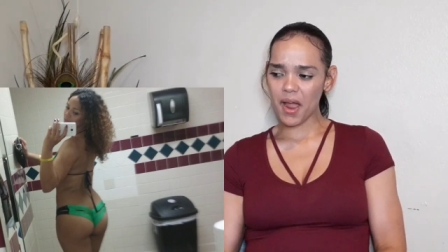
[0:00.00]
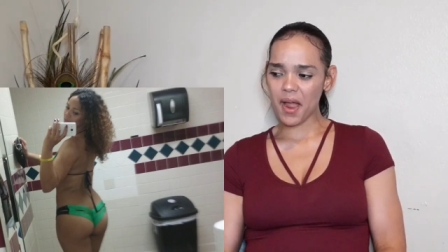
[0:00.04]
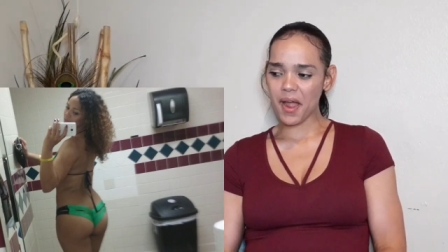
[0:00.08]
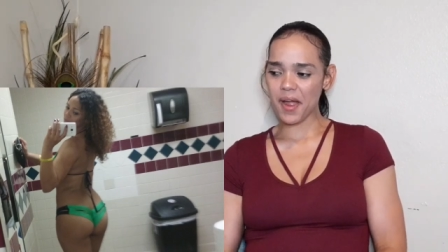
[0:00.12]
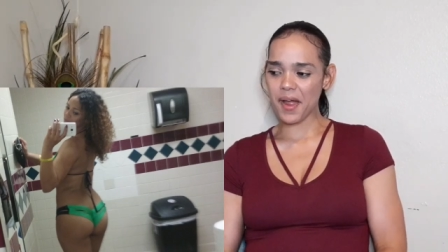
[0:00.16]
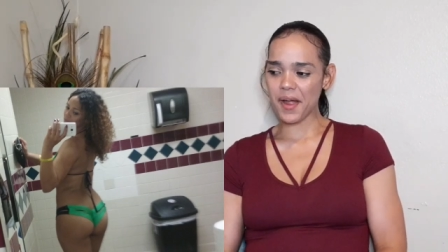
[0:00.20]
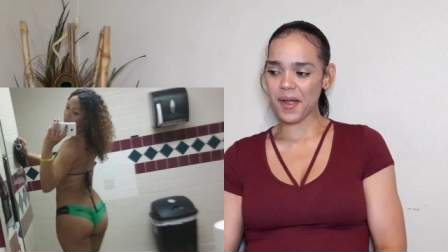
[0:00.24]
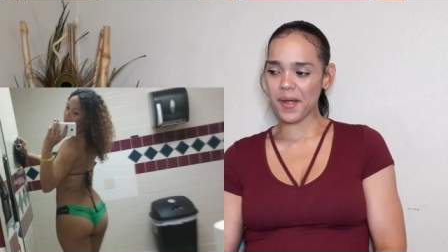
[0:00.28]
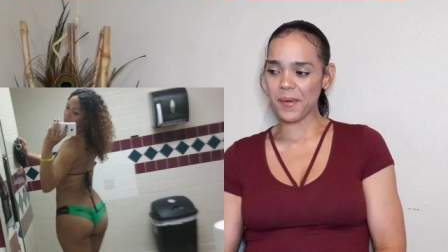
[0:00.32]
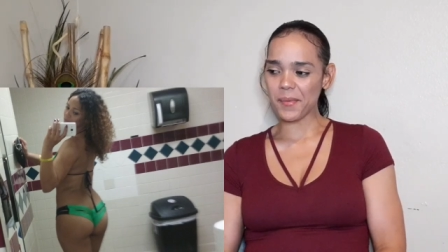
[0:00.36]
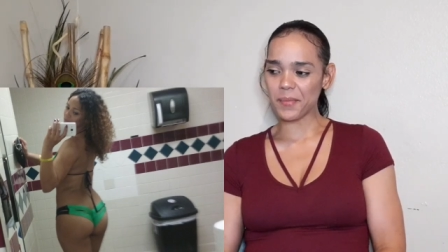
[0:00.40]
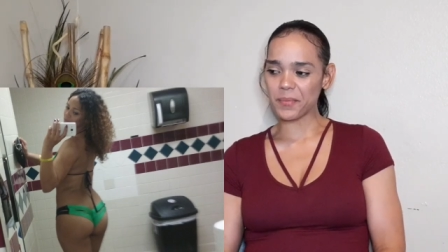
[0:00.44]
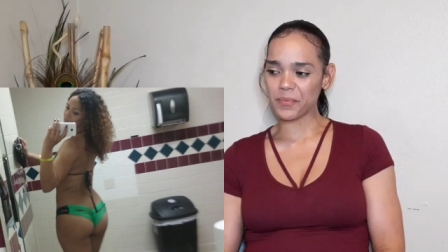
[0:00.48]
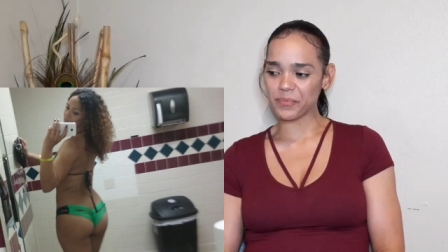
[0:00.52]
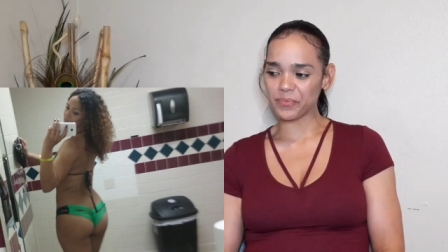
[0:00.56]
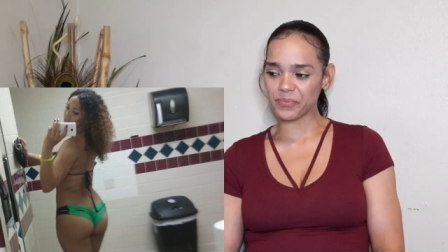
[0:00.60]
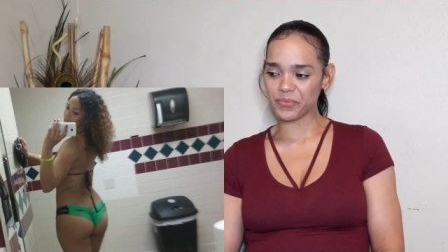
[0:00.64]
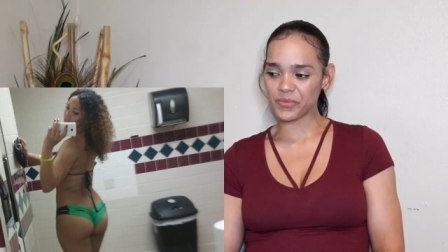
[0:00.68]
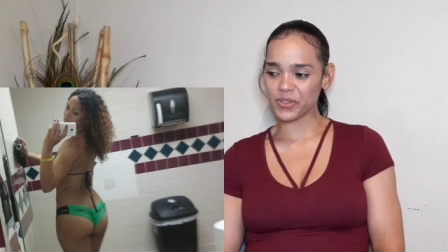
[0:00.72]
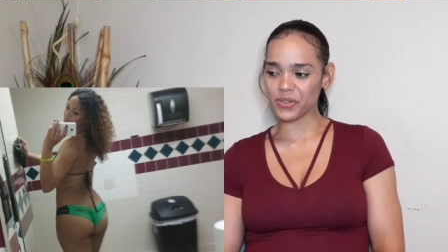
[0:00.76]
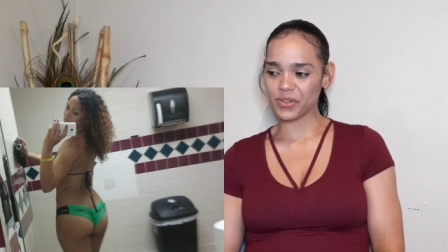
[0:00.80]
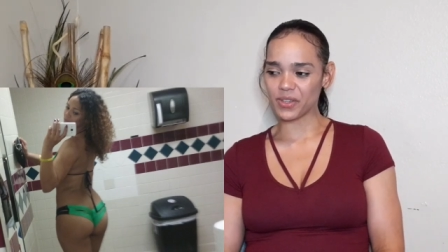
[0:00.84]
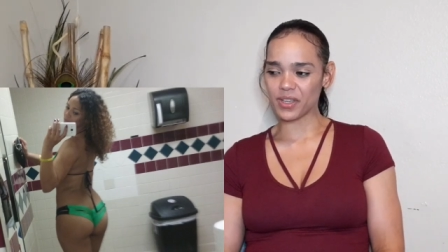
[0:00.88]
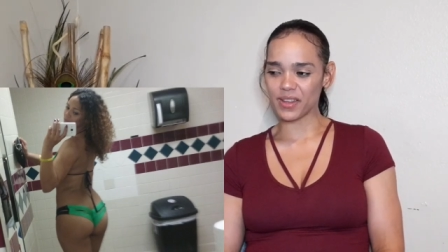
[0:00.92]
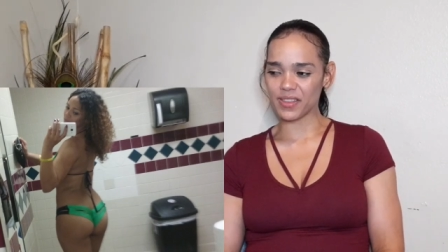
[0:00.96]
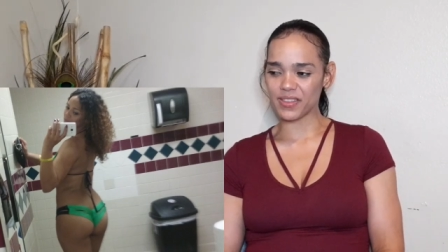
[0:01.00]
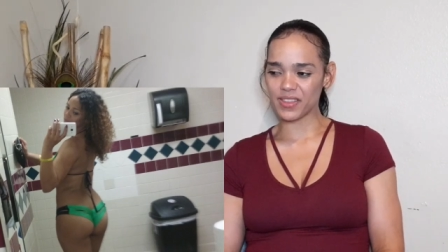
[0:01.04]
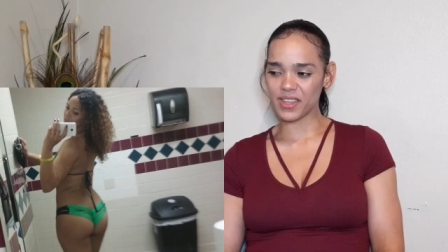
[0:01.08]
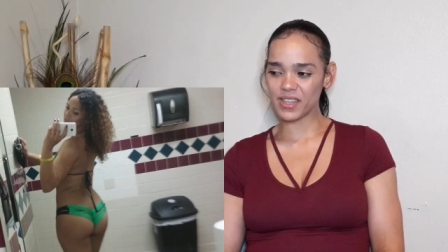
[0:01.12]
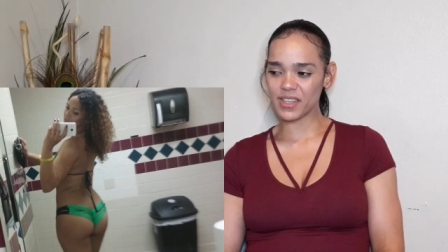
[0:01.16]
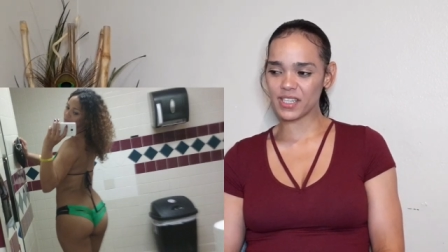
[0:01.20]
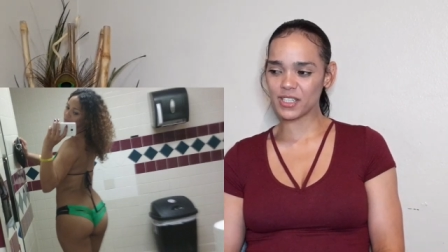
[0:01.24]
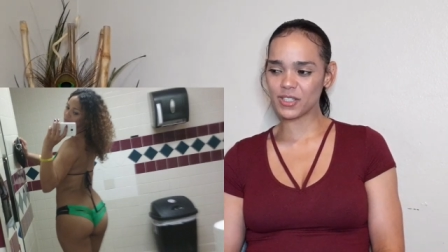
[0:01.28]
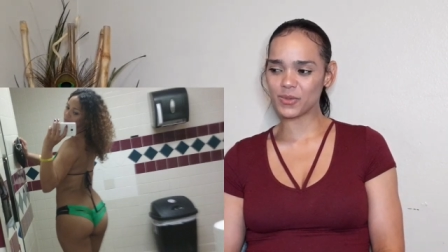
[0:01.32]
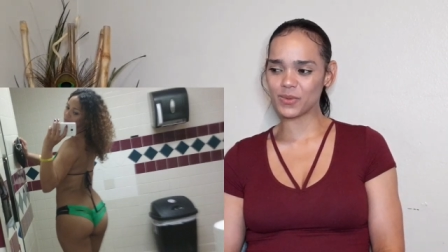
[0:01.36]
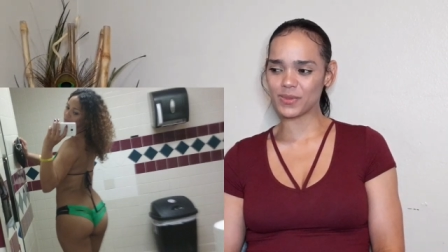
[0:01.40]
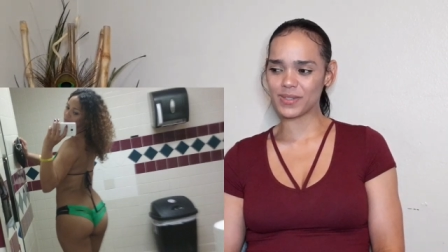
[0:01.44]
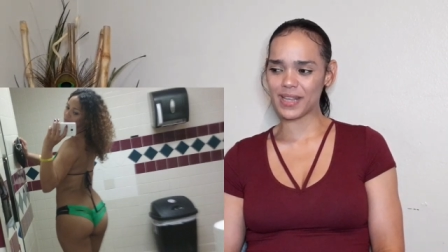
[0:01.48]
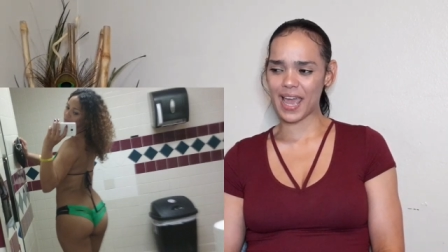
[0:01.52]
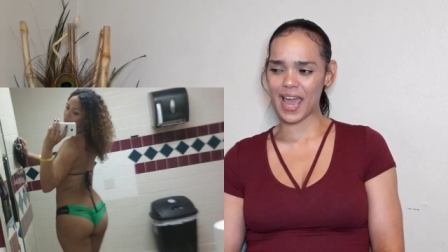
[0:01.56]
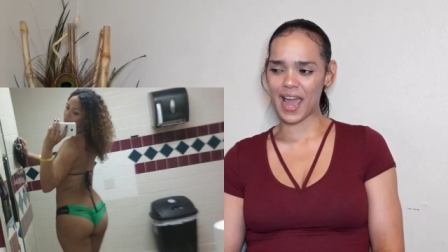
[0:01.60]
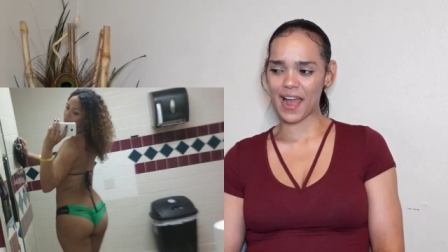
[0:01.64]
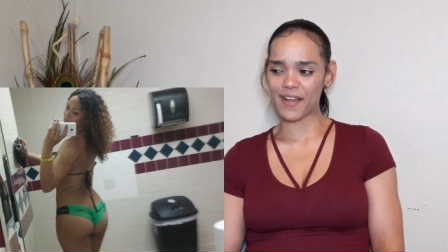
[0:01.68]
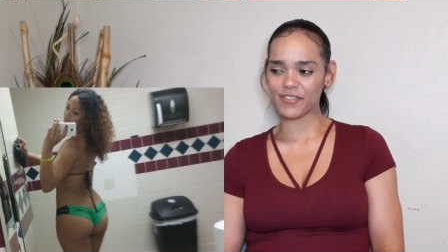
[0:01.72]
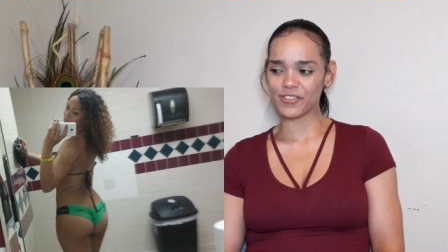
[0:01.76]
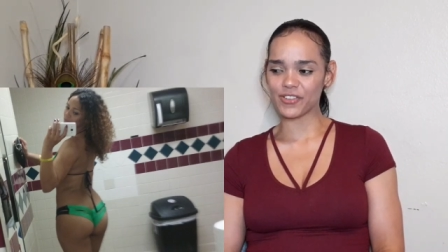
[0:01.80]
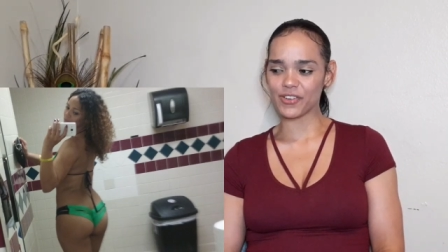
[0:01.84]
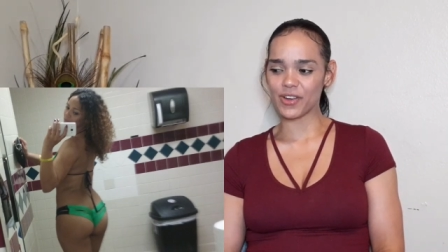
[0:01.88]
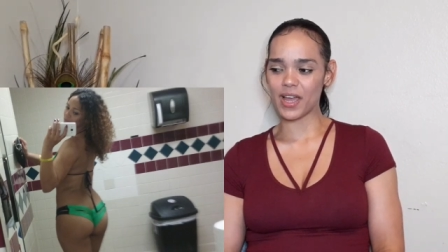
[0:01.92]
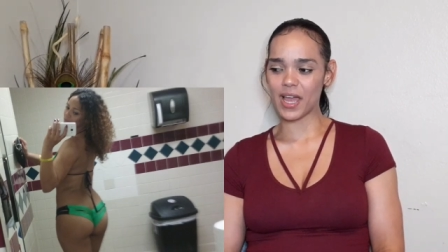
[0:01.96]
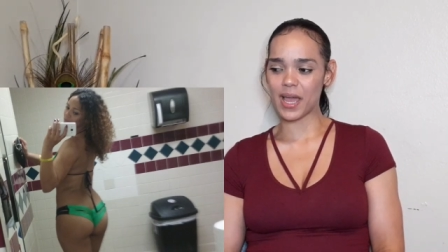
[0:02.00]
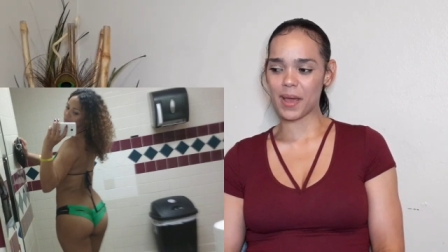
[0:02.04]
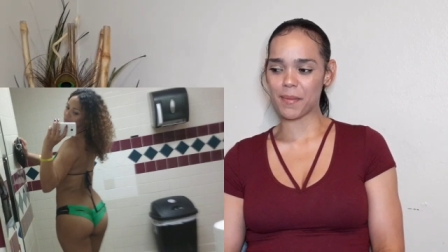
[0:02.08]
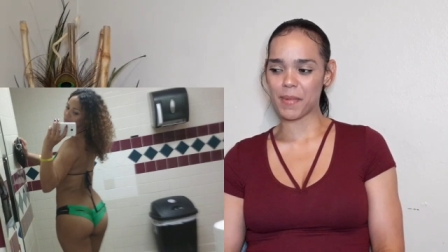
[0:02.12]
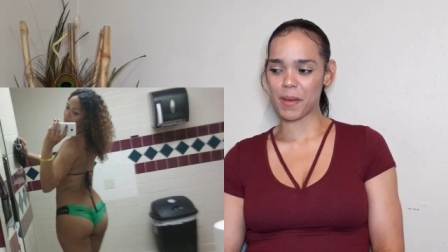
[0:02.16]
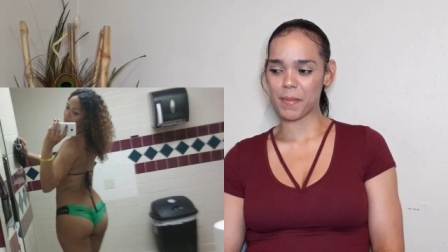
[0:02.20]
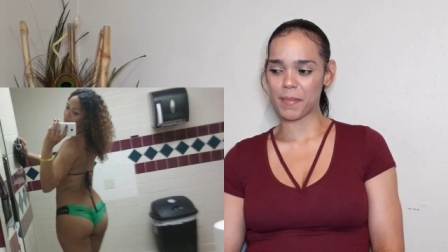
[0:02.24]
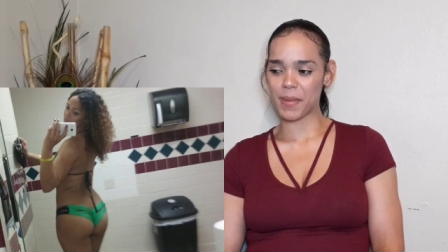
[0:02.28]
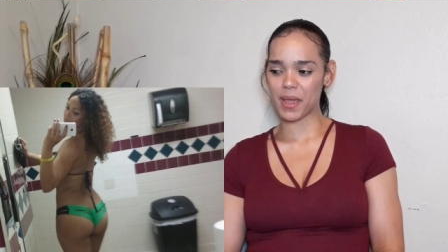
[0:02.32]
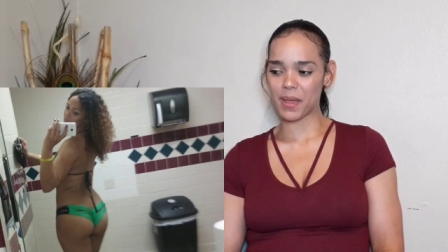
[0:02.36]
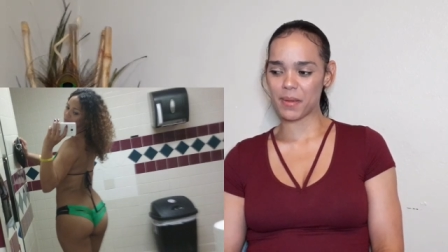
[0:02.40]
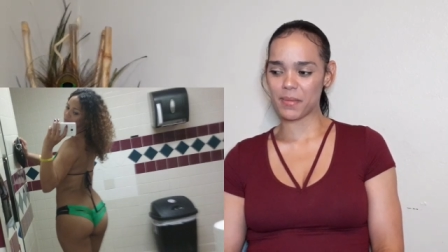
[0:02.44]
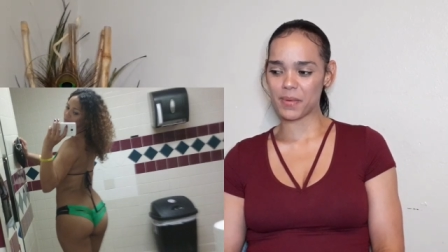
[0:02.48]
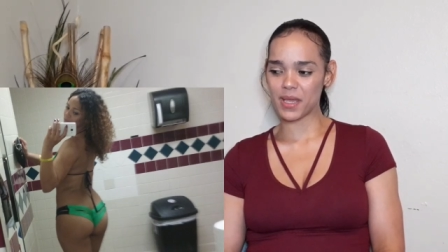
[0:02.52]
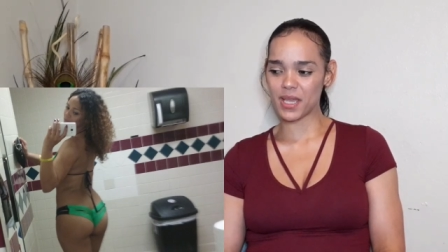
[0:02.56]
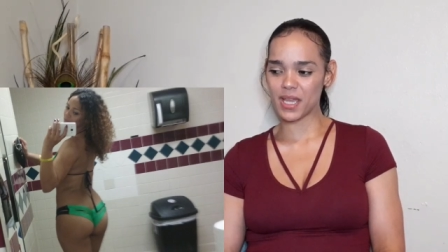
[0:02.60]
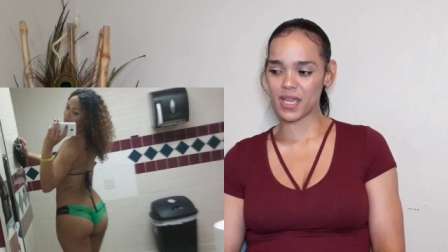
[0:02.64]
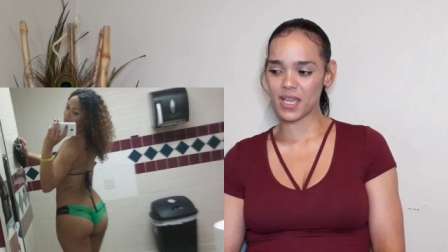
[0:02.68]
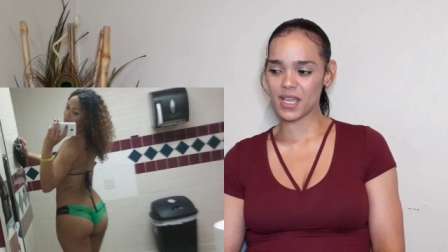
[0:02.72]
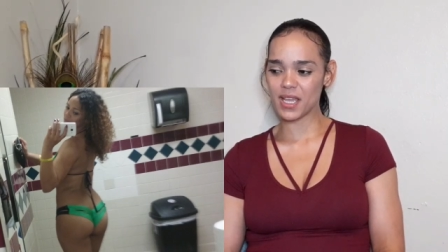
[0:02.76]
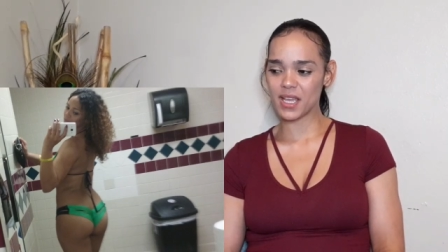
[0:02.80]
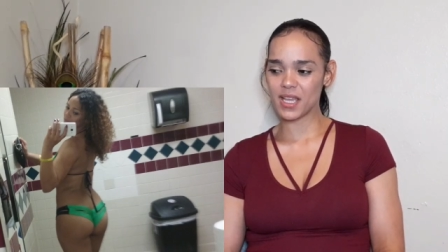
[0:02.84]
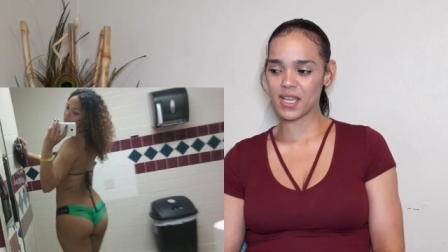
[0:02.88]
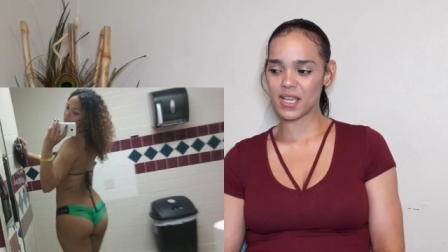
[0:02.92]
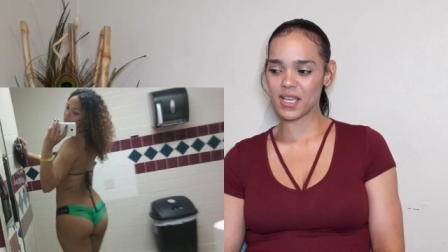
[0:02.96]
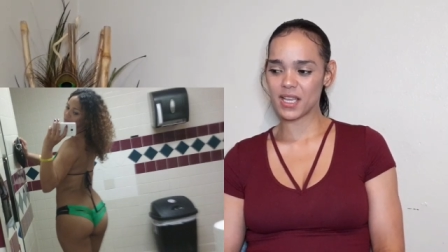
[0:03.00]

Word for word: Um, so yeah, I think this was after I had my baby.